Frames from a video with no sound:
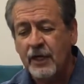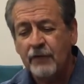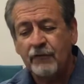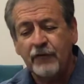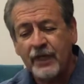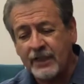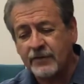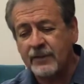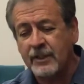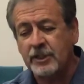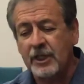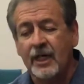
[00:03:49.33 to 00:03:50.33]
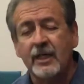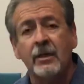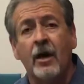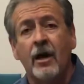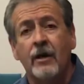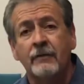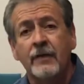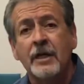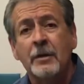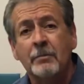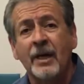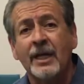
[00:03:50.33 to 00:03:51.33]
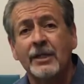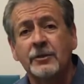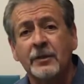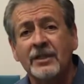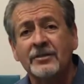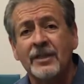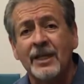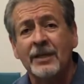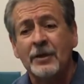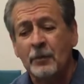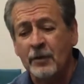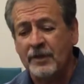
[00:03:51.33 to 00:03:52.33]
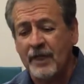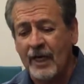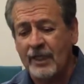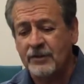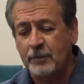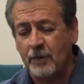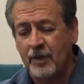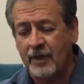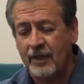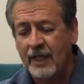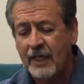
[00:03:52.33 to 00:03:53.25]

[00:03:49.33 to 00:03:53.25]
Finish the giant off by addressing it with God's word.